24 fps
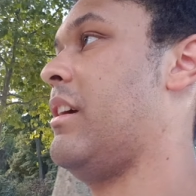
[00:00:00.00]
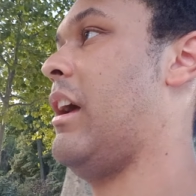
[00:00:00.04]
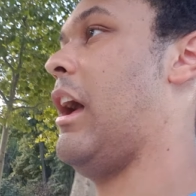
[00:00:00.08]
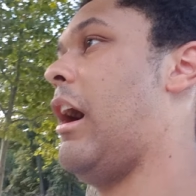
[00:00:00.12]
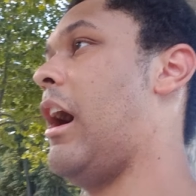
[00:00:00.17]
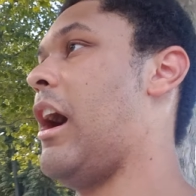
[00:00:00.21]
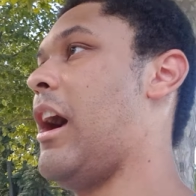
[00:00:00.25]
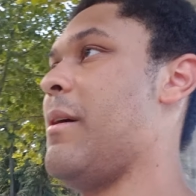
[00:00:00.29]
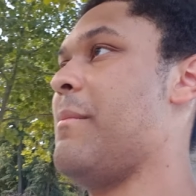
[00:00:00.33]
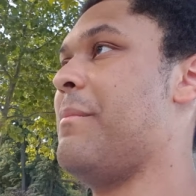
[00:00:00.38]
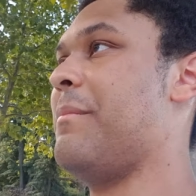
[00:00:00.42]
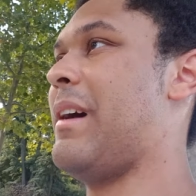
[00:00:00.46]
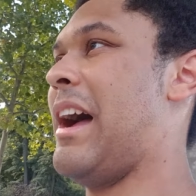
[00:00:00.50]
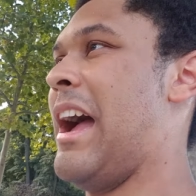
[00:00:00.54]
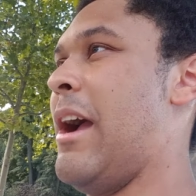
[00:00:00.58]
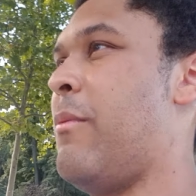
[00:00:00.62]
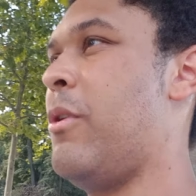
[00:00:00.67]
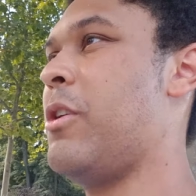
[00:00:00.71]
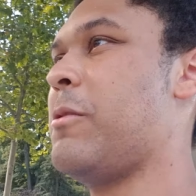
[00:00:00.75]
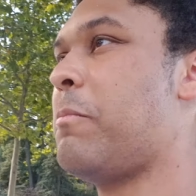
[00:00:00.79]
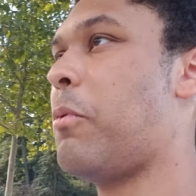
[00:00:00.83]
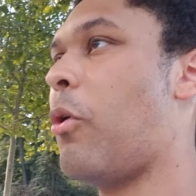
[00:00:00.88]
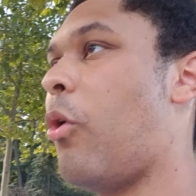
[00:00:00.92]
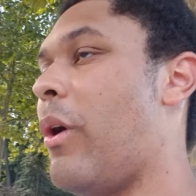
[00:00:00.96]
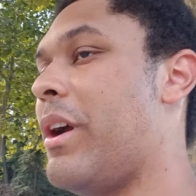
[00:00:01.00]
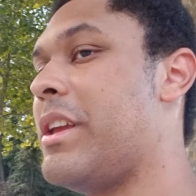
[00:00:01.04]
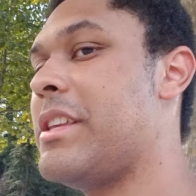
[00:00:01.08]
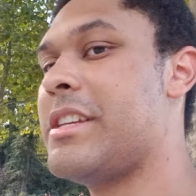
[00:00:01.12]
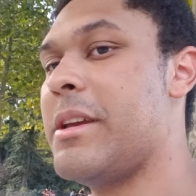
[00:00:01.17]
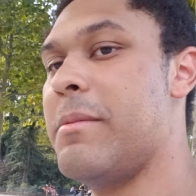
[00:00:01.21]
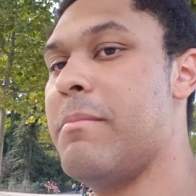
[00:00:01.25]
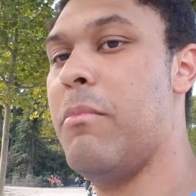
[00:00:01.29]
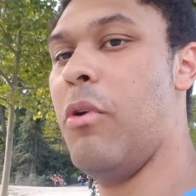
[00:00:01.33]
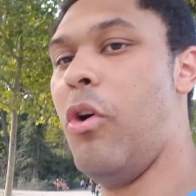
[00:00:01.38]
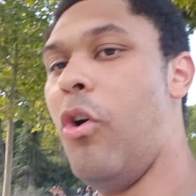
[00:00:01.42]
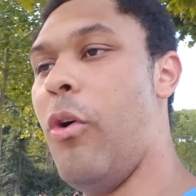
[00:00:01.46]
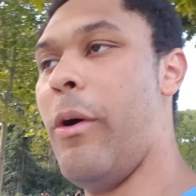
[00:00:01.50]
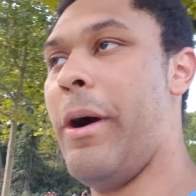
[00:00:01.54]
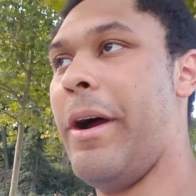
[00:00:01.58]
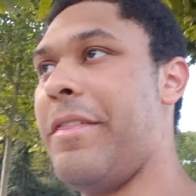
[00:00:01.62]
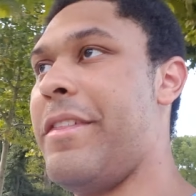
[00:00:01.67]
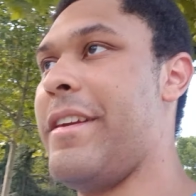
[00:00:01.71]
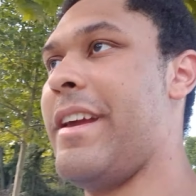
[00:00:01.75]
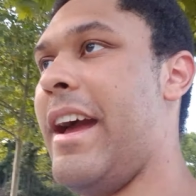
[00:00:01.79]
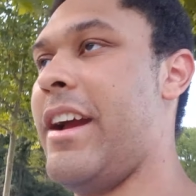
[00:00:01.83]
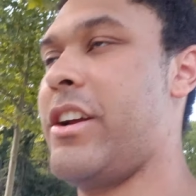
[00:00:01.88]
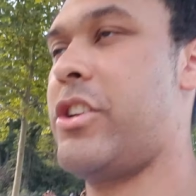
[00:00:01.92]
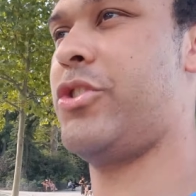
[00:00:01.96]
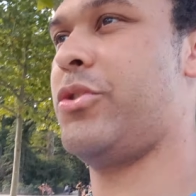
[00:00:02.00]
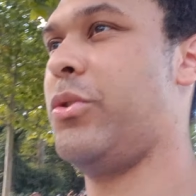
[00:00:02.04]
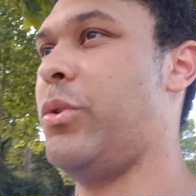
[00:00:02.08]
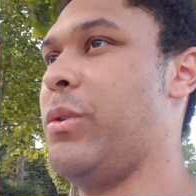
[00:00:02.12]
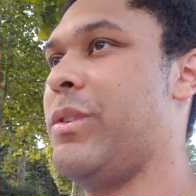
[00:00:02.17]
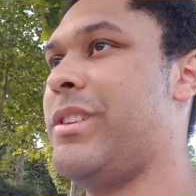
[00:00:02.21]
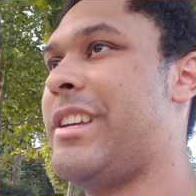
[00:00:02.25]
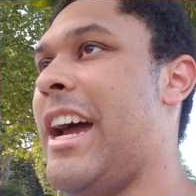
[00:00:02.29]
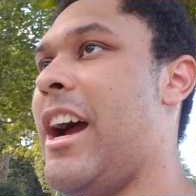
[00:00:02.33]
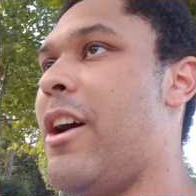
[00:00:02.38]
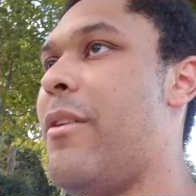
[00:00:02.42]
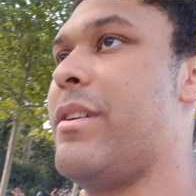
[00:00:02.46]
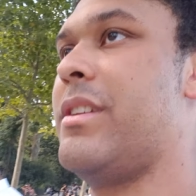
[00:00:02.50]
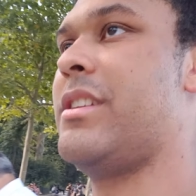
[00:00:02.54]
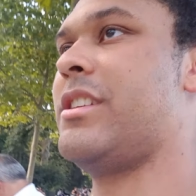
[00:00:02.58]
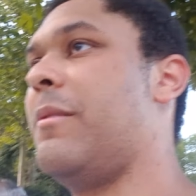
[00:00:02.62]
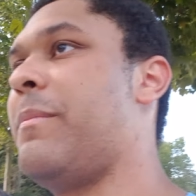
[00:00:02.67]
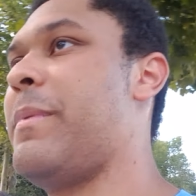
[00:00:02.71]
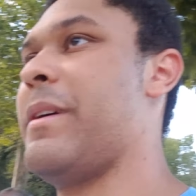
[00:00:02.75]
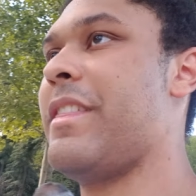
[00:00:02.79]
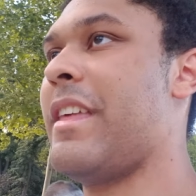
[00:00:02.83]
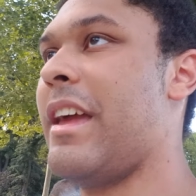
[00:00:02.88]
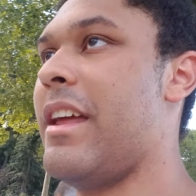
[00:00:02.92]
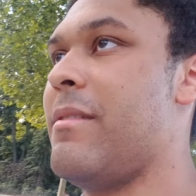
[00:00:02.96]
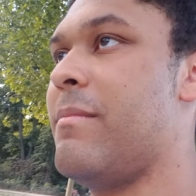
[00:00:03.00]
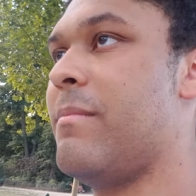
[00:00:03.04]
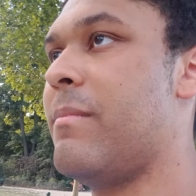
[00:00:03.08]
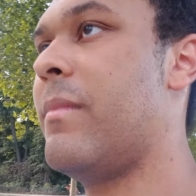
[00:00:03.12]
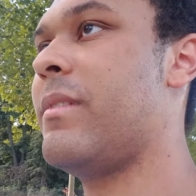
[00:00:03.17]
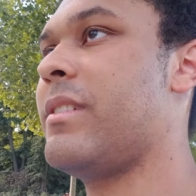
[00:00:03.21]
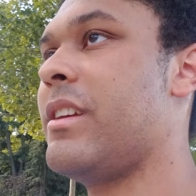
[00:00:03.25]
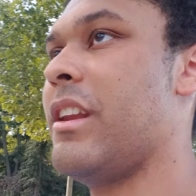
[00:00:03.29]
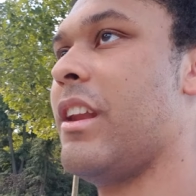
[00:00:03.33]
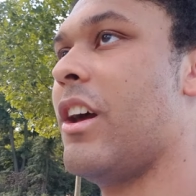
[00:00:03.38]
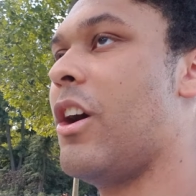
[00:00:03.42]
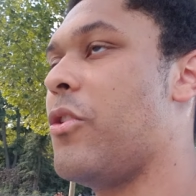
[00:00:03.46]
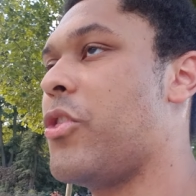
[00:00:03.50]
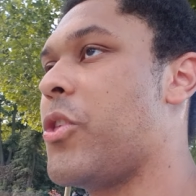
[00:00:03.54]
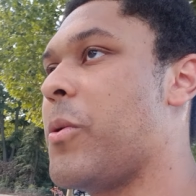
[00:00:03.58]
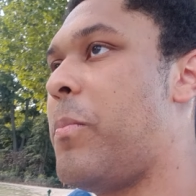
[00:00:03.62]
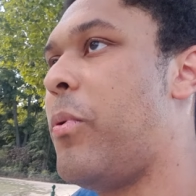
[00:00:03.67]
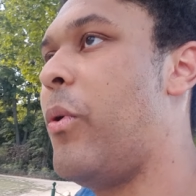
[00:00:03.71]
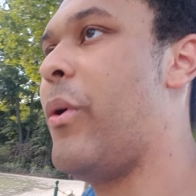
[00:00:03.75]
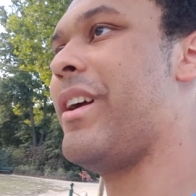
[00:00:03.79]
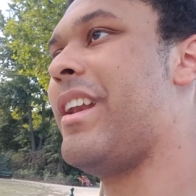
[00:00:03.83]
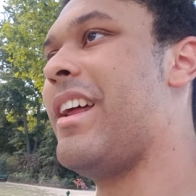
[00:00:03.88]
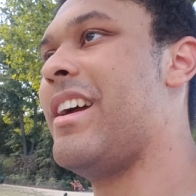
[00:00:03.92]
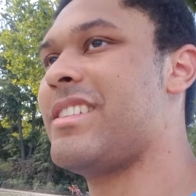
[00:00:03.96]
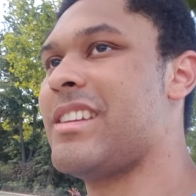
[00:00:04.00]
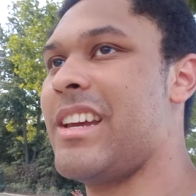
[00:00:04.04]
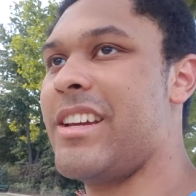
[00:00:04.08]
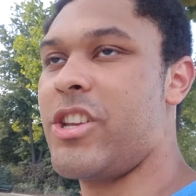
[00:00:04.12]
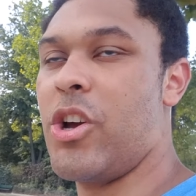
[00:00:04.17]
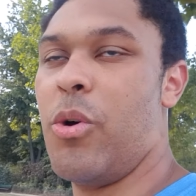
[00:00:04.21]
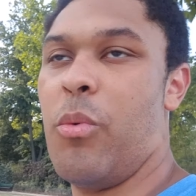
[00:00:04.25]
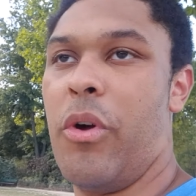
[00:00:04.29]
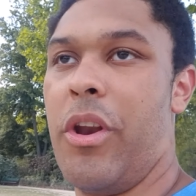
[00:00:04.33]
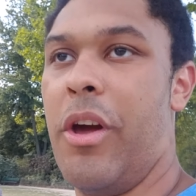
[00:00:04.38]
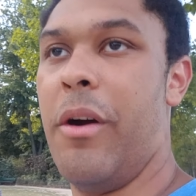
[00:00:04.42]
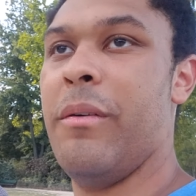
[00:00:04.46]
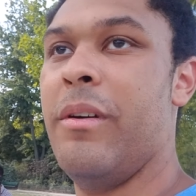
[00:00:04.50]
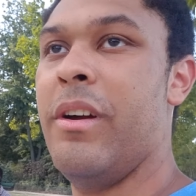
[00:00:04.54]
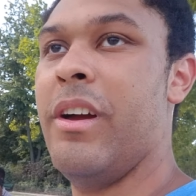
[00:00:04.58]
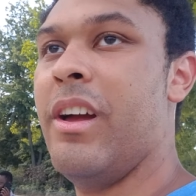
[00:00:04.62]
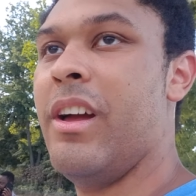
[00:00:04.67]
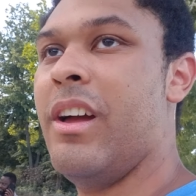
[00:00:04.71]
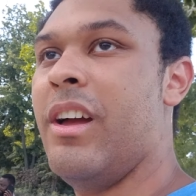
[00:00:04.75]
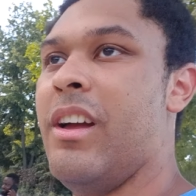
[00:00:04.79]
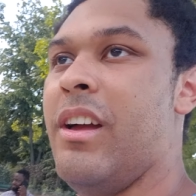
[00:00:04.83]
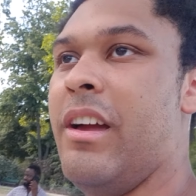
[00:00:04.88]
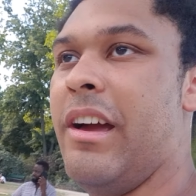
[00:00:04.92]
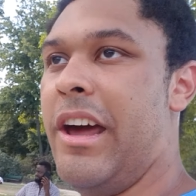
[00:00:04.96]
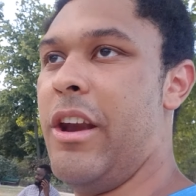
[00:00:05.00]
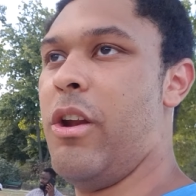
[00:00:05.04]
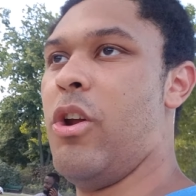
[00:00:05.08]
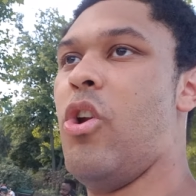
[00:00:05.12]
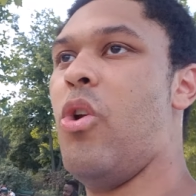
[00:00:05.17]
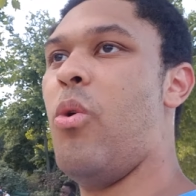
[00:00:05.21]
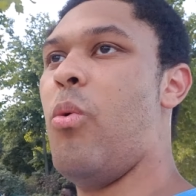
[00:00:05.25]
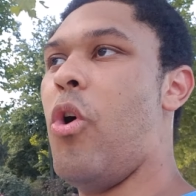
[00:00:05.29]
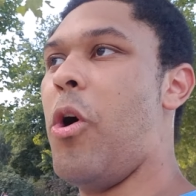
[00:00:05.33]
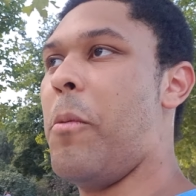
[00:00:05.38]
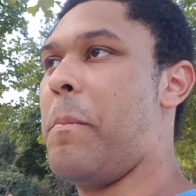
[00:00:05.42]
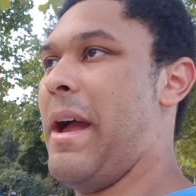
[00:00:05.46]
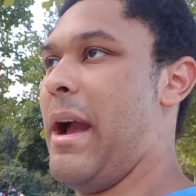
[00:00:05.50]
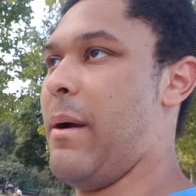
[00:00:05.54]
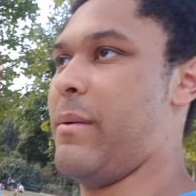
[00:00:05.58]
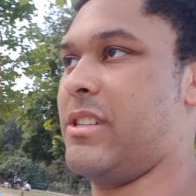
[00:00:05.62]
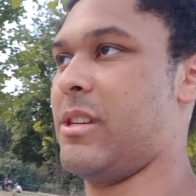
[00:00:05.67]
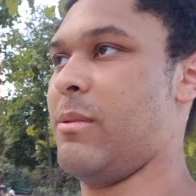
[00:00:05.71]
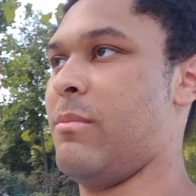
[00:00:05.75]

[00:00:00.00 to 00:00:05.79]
Um, I would point it more at the actual tower itself, but then you know the point is I don't want to, I don't want to walk backwards.